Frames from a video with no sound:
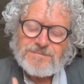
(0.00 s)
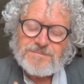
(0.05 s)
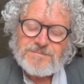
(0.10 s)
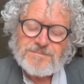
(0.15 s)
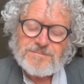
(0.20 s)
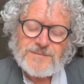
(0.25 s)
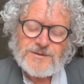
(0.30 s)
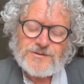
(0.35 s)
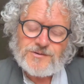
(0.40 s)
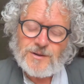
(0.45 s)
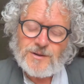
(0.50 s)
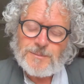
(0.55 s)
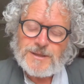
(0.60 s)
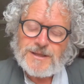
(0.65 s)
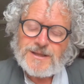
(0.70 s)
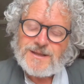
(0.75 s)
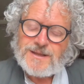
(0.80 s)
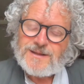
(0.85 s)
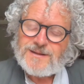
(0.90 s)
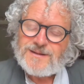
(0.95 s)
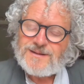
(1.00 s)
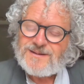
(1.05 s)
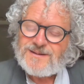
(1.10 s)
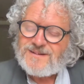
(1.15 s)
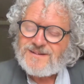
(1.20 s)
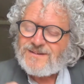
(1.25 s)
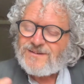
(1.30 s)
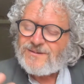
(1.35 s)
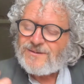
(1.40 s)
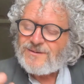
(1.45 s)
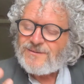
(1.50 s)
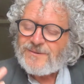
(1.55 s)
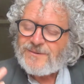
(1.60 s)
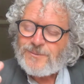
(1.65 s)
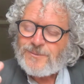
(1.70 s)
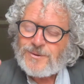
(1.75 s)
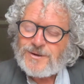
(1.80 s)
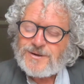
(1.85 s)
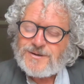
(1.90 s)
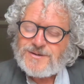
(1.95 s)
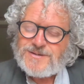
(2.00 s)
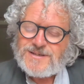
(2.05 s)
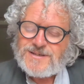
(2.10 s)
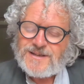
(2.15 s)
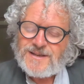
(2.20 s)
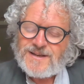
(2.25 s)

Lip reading: the tummy? Where is it?